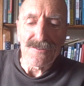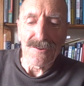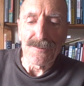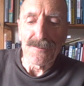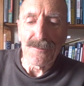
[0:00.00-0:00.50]

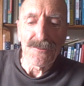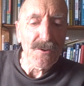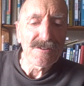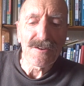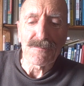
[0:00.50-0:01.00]
Jew,
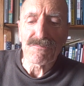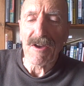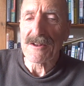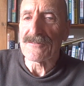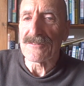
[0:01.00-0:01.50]
although he didn't
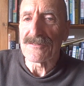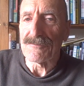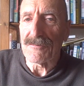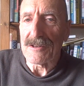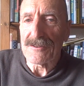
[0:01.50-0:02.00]
practice
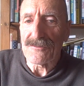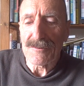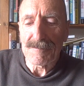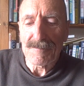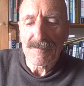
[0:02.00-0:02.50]
the
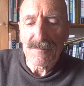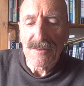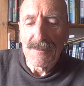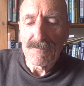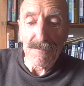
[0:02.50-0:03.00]
religion,
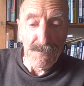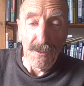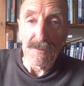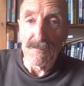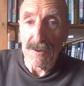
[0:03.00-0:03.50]

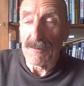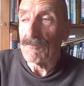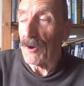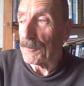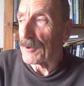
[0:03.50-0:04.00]
preferred
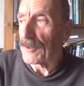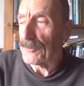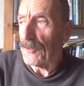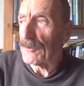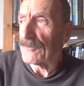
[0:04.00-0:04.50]
Roman
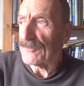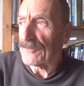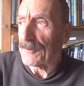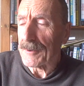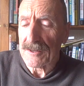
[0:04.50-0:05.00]

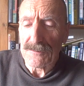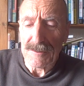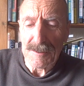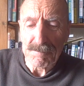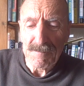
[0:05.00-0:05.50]
Catholicism
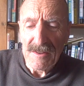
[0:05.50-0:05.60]
actually.